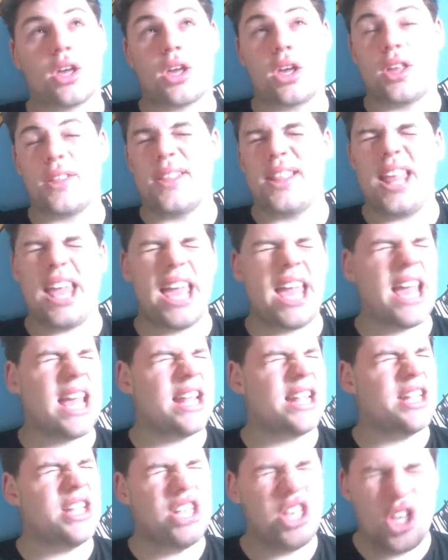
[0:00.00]

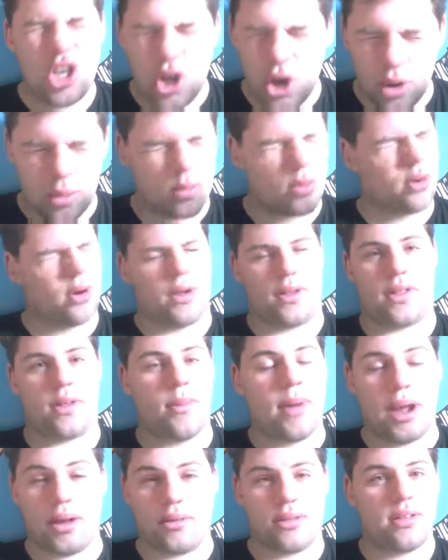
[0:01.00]
innumerous
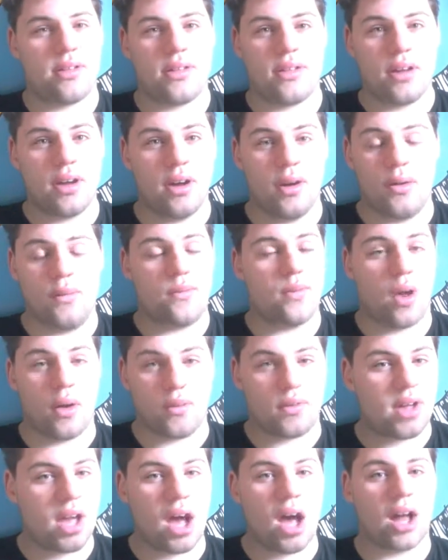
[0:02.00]
amounts of card
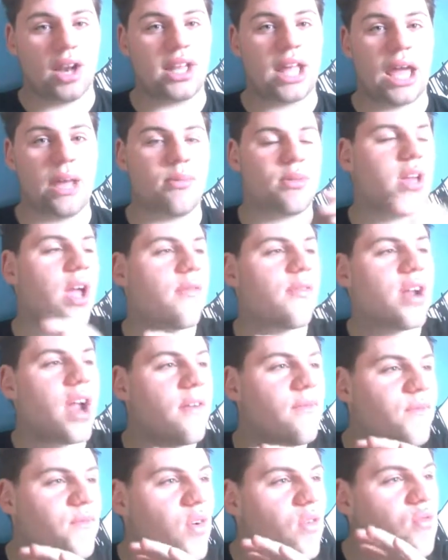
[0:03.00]
games covering a
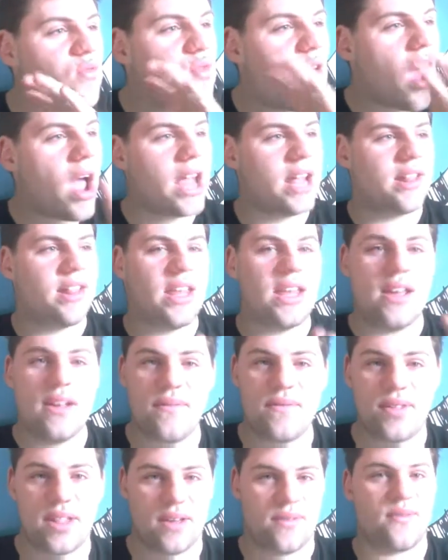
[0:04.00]
variety of
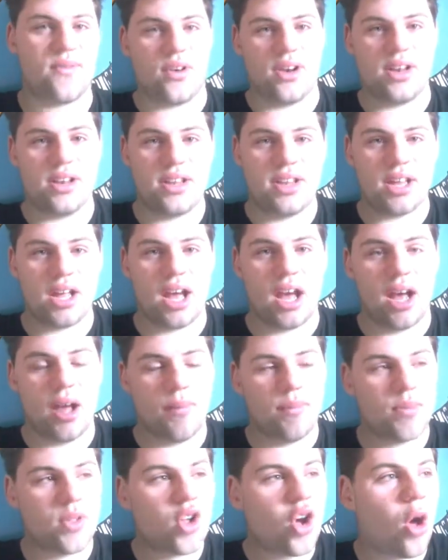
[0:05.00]
different
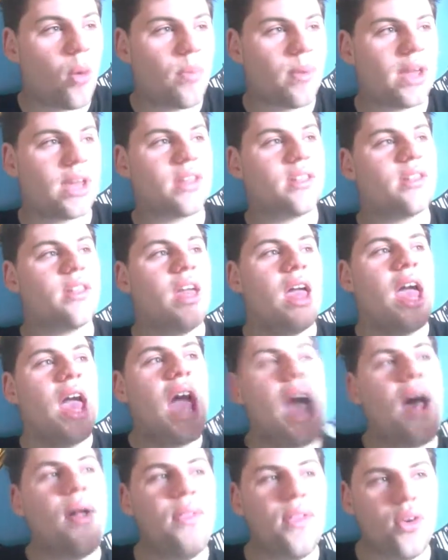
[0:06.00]
topics, and they're
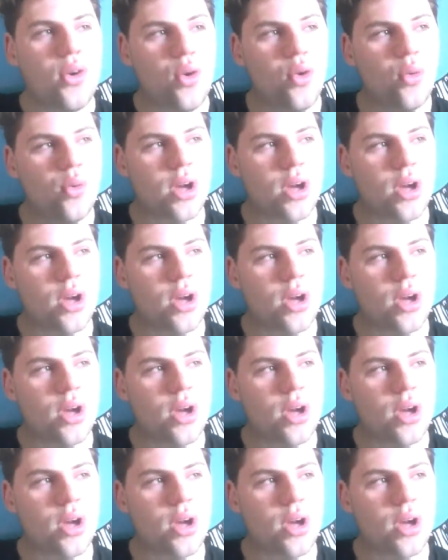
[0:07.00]
all kind of